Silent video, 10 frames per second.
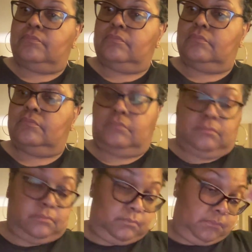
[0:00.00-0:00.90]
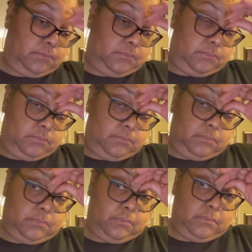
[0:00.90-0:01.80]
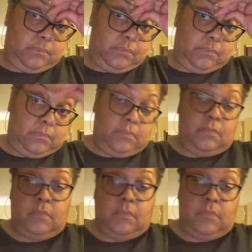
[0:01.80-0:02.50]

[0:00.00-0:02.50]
No one is speaking in this clip.